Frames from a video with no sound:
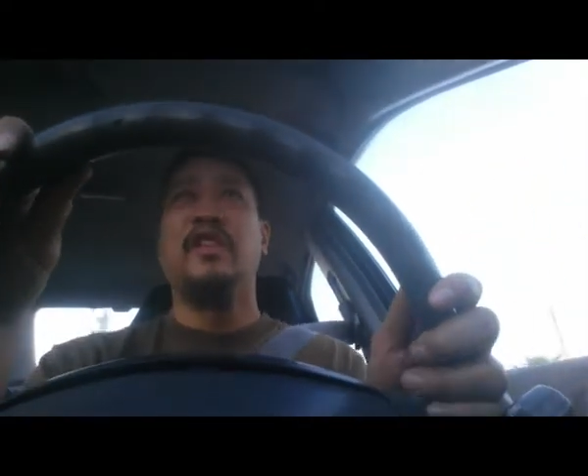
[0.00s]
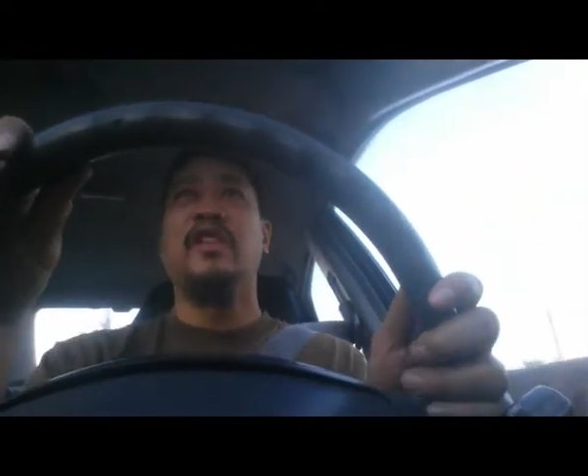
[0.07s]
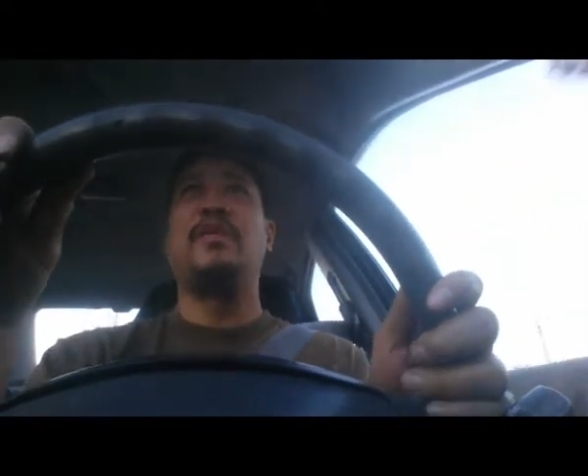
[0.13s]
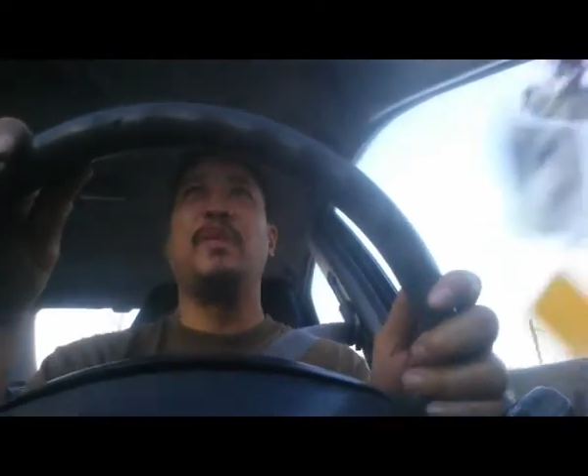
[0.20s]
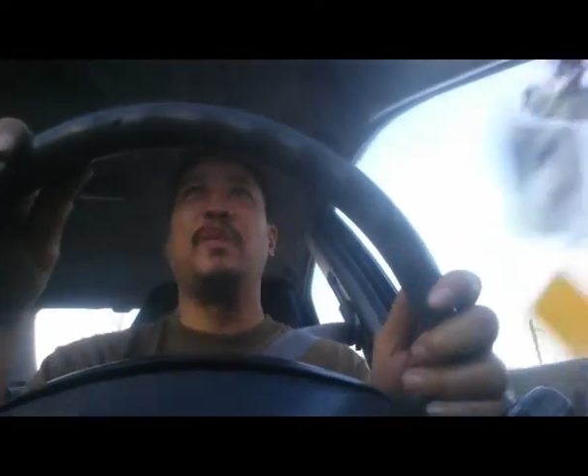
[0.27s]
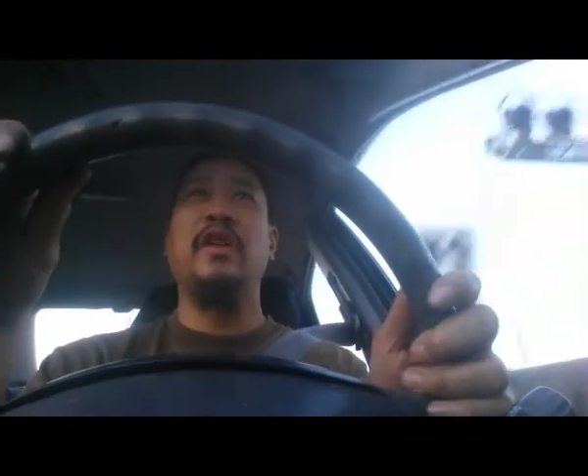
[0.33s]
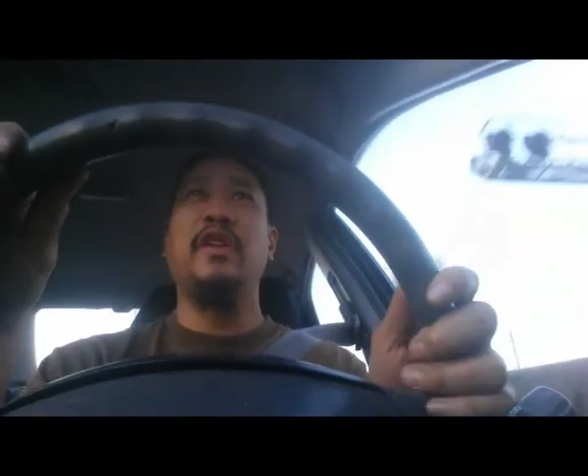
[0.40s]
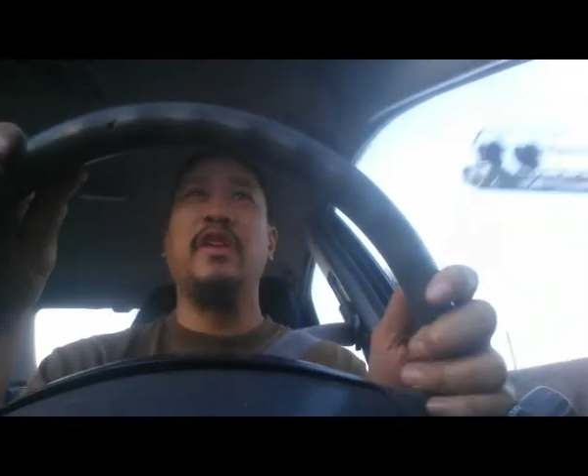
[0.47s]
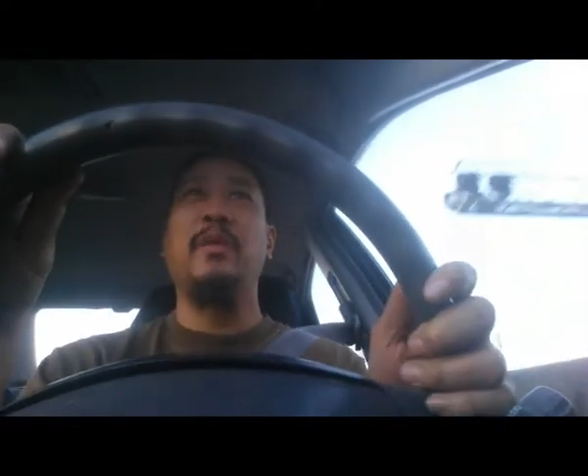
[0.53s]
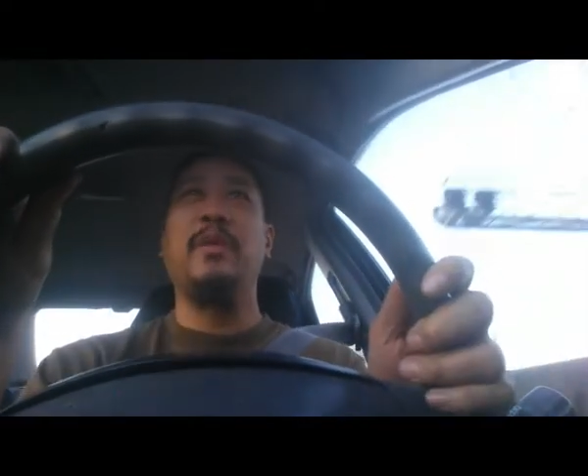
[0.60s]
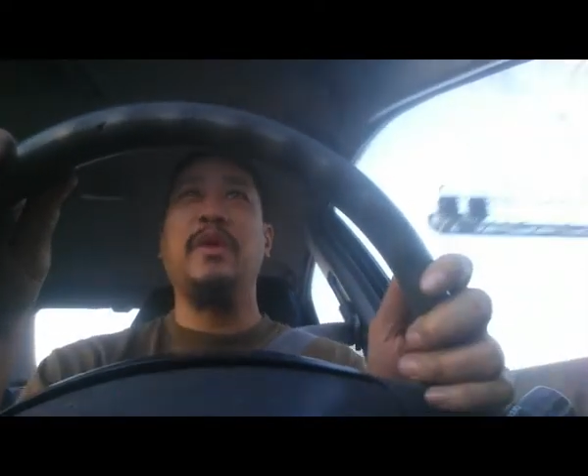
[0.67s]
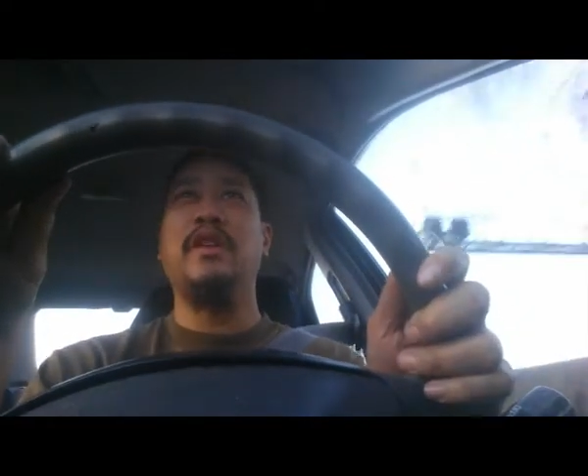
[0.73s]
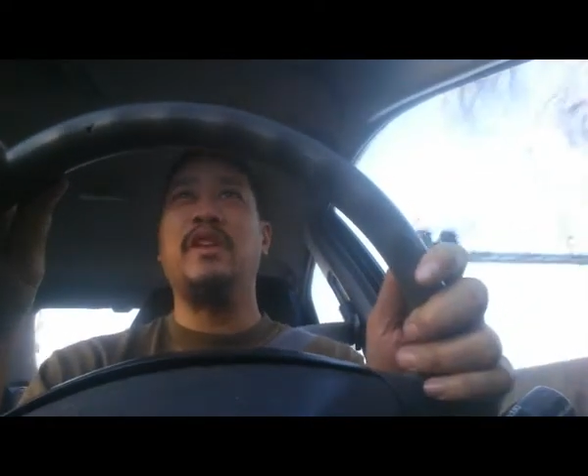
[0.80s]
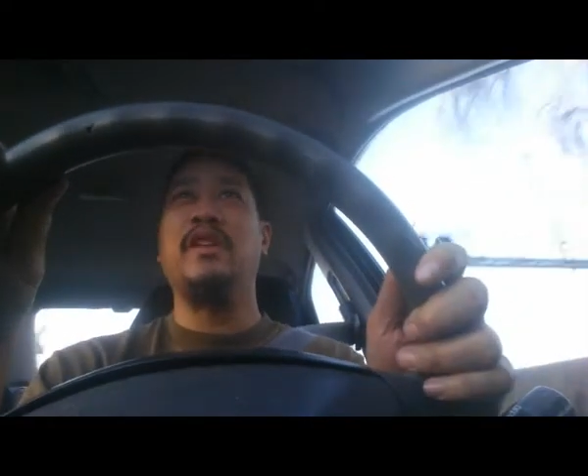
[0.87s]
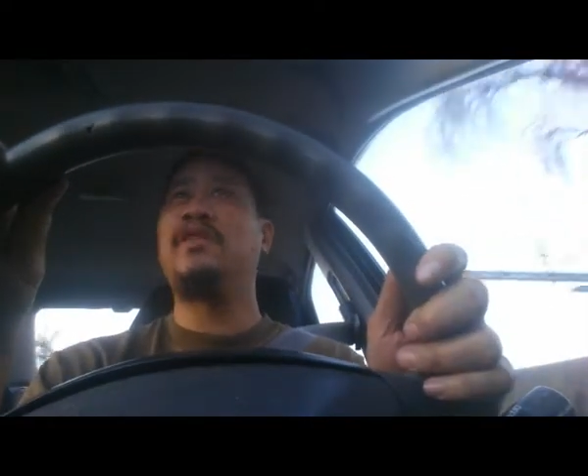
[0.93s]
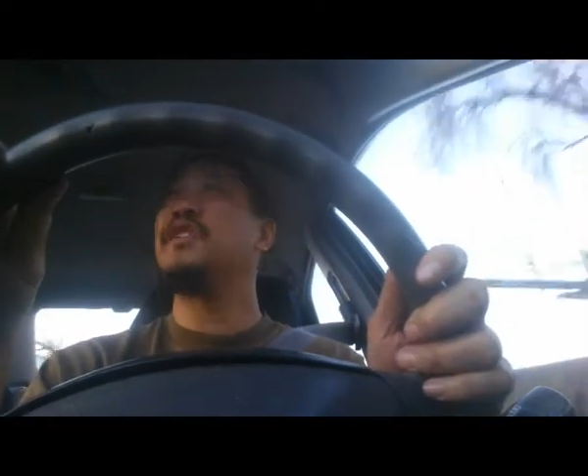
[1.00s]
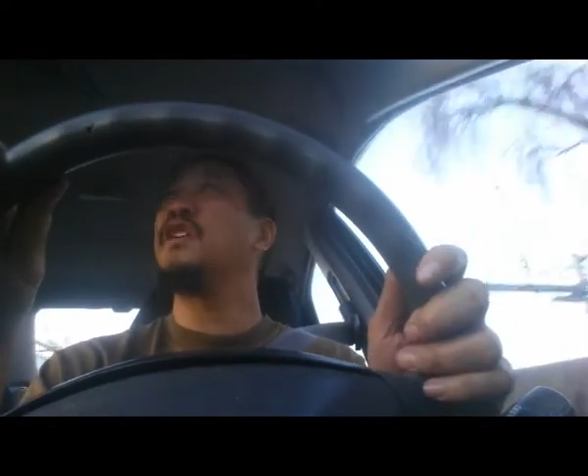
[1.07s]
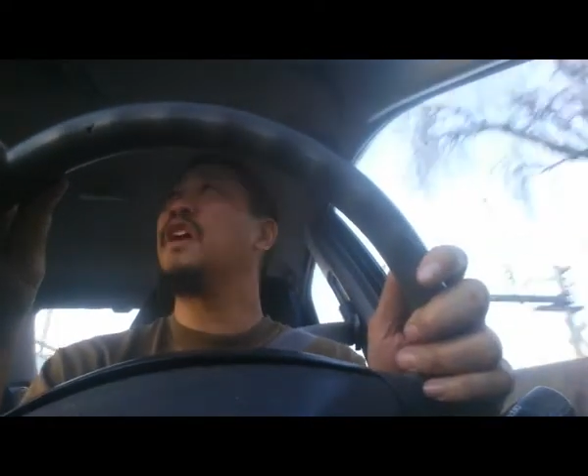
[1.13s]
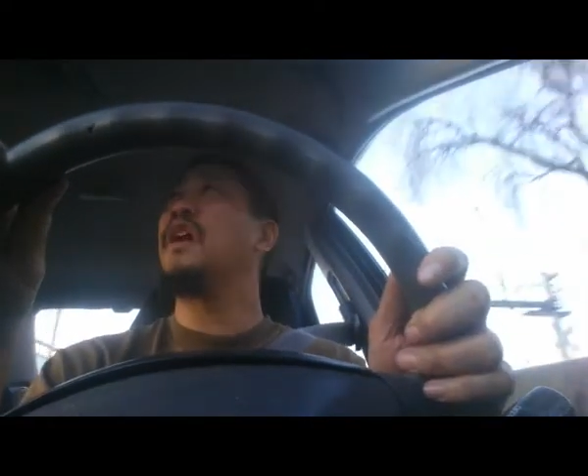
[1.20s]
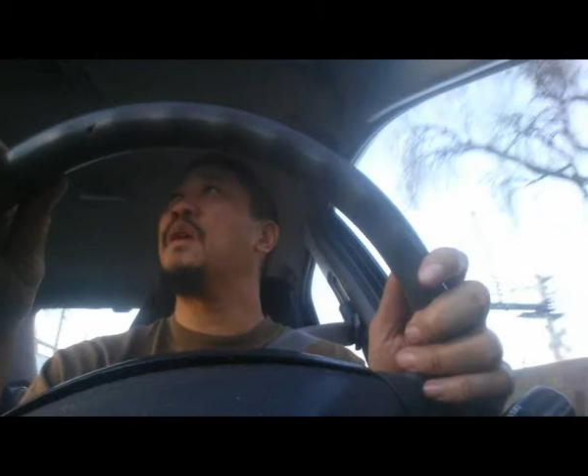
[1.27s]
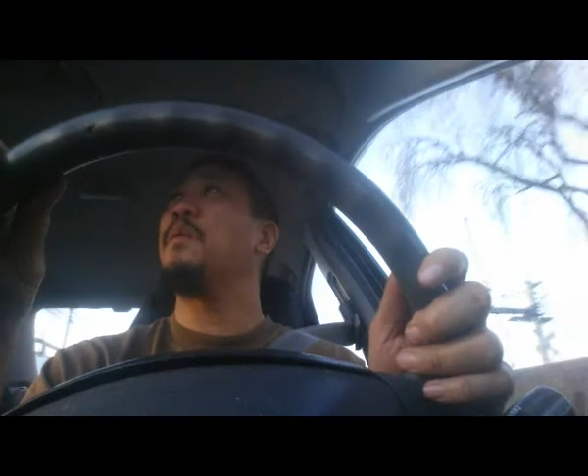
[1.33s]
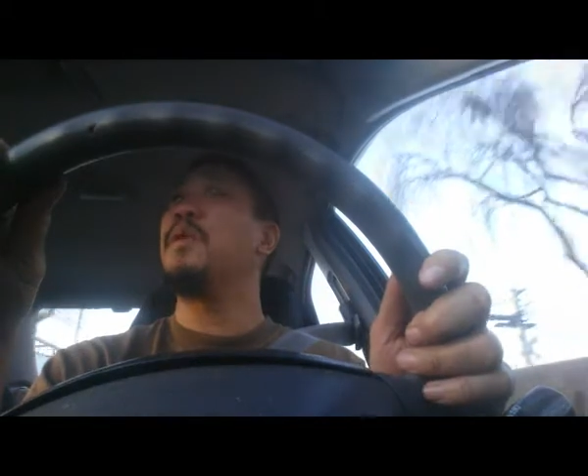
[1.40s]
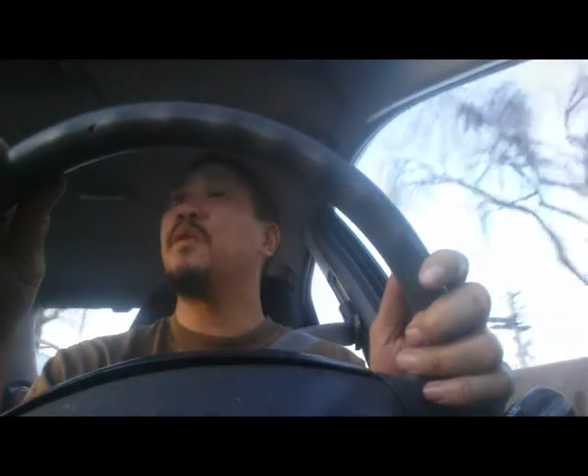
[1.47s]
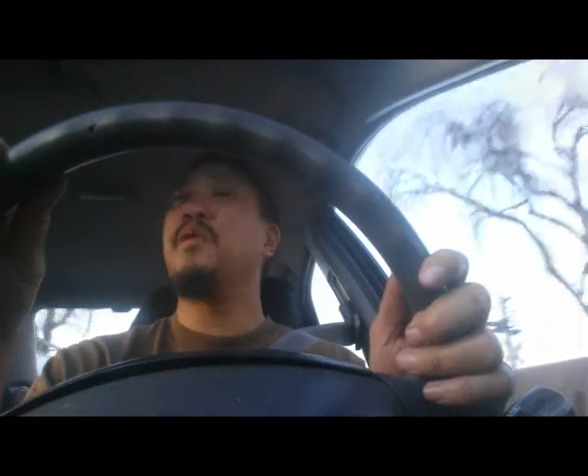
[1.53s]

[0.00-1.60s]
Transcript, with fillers: It's been a little bit different type